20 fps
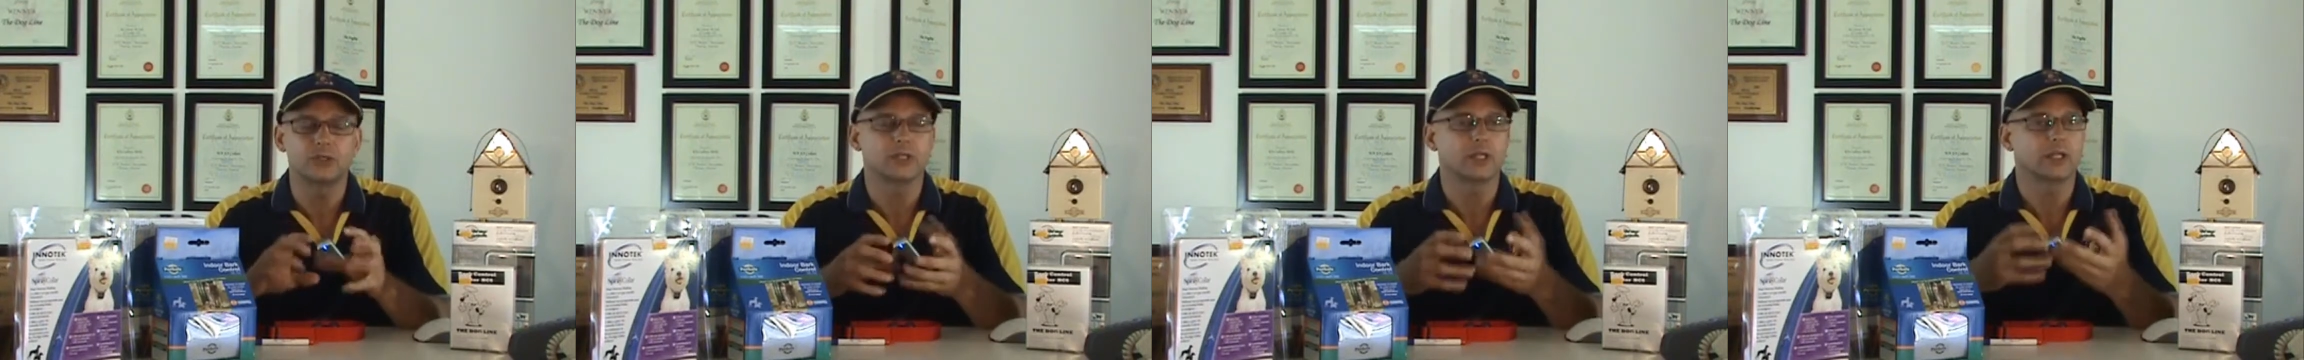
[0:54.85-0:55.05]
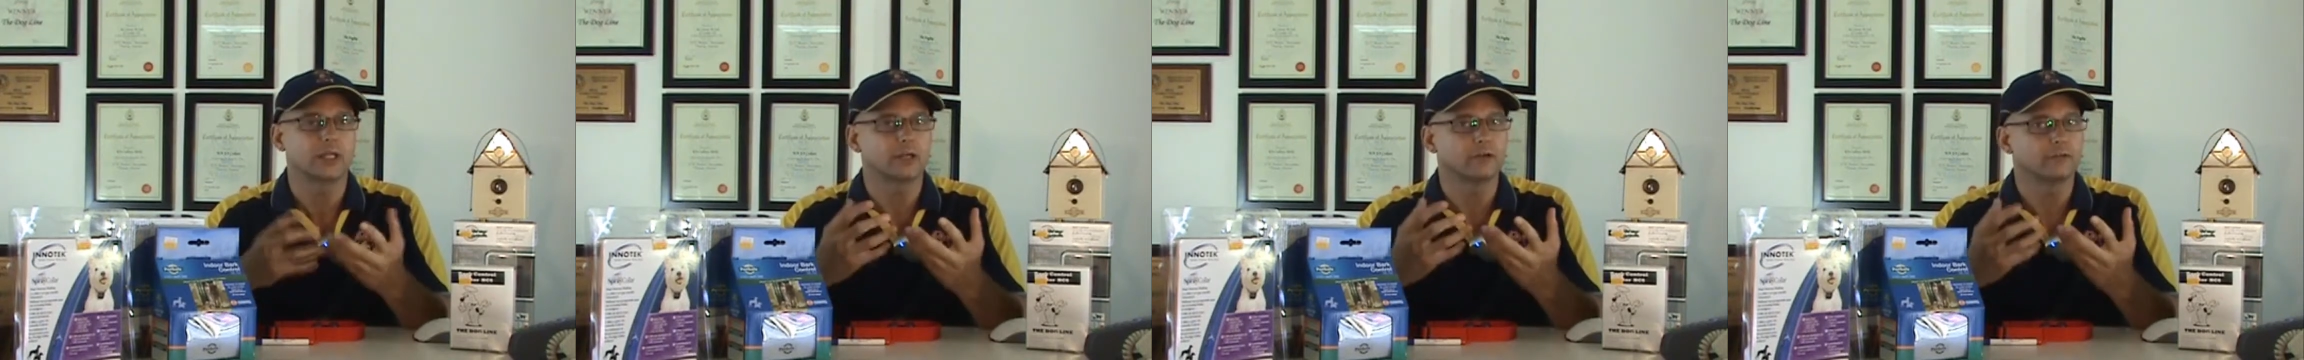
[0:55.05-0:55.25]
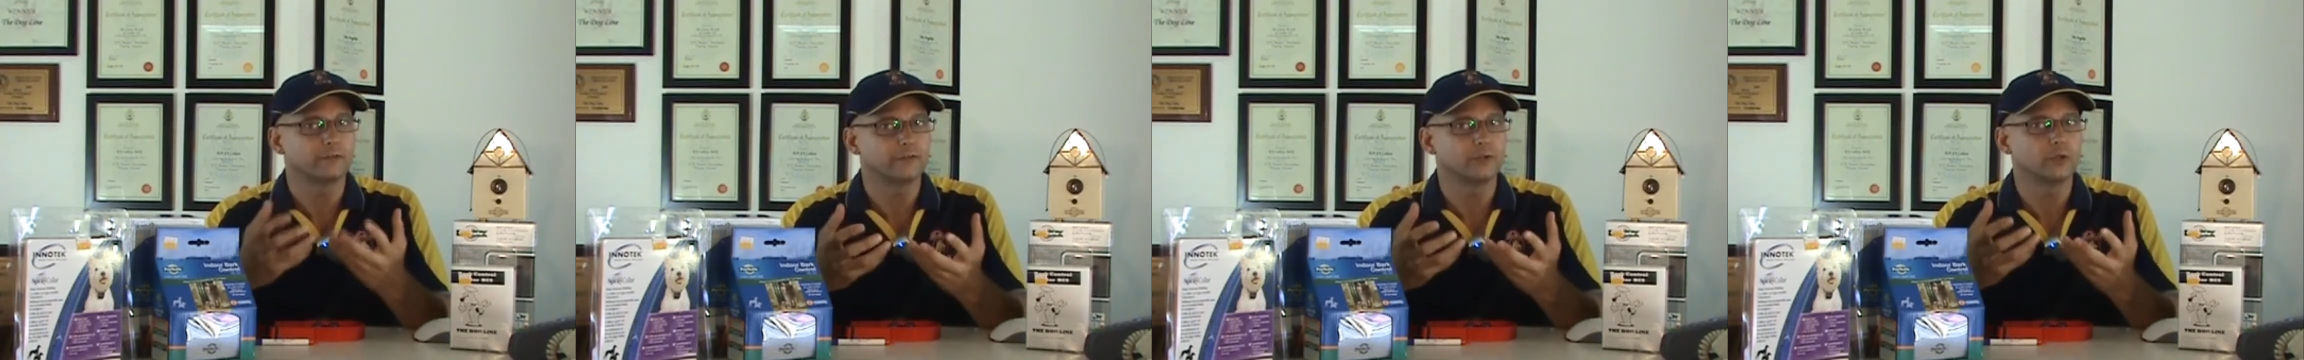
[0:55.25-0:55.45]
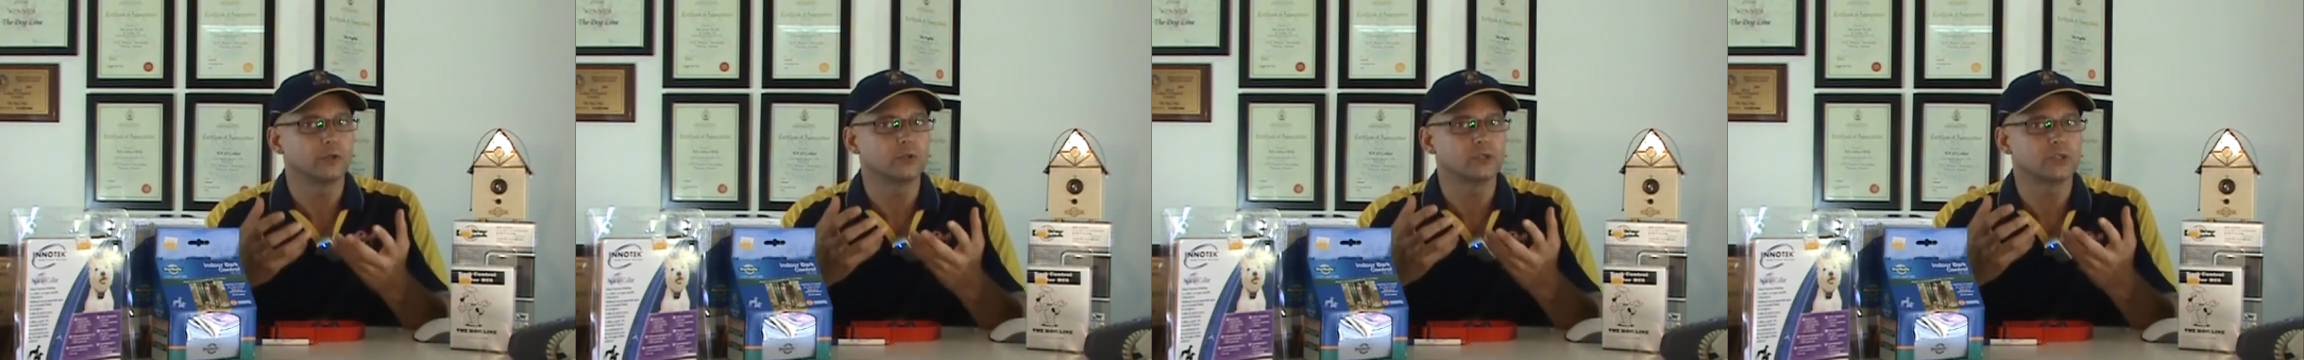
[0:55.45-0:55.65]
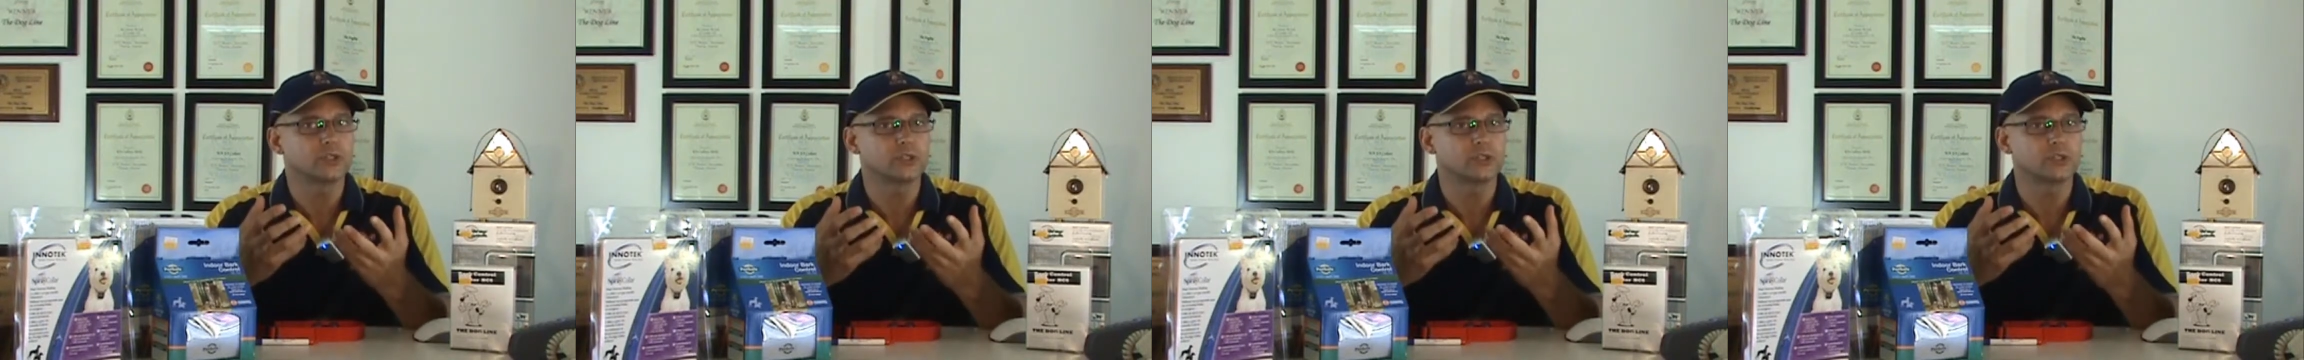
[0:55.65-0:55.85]
so they can
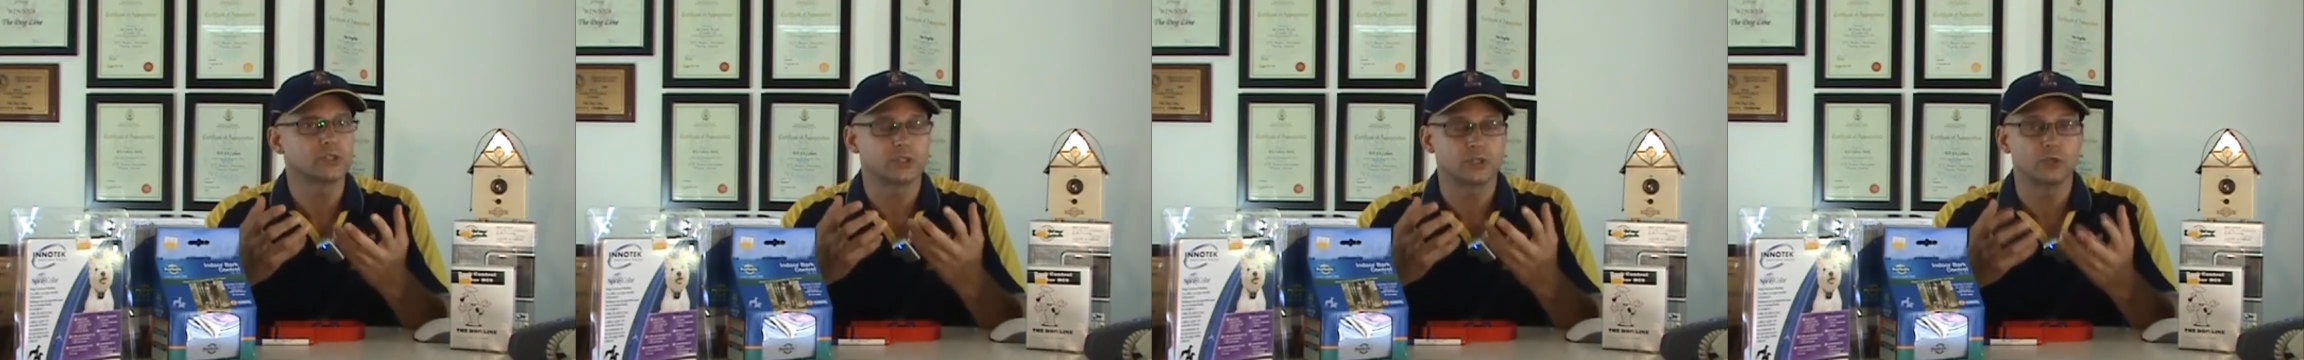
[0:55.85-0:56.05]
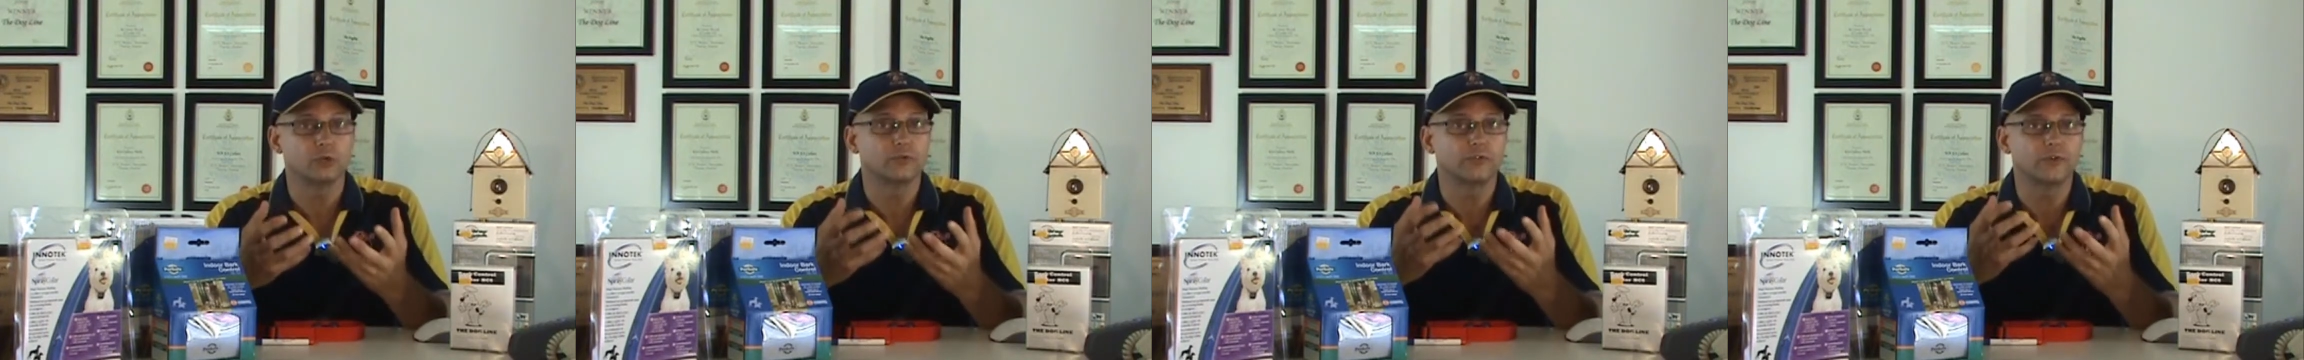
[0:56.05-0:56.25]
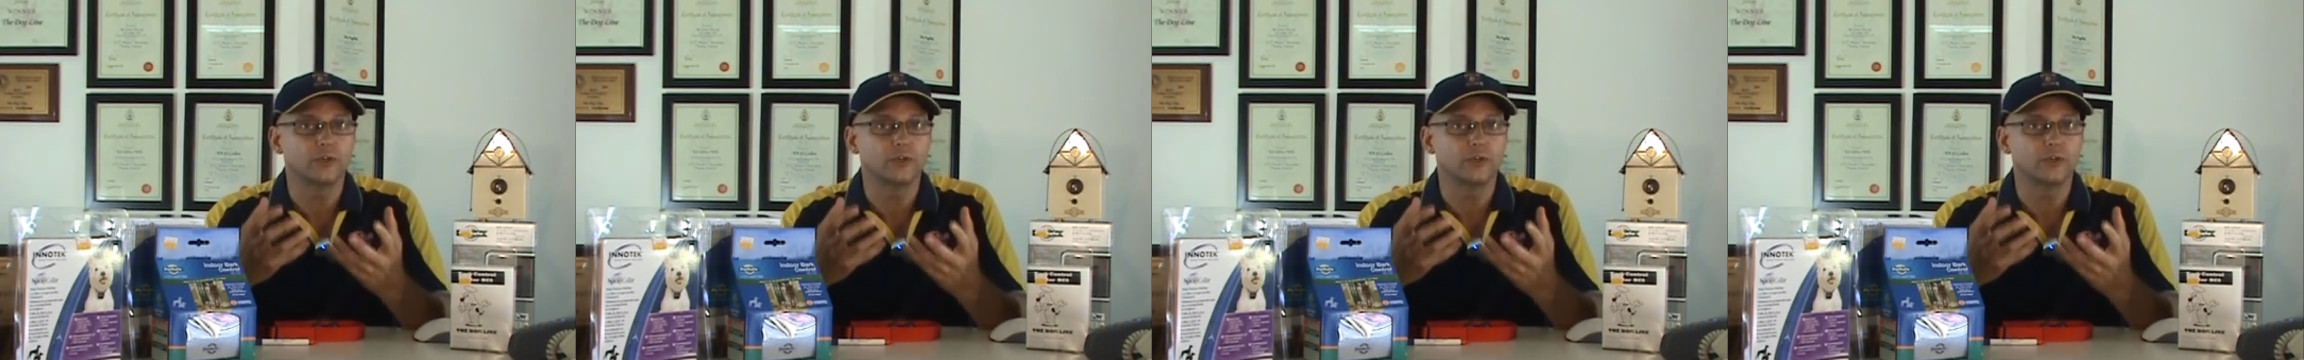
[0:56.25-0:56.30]
still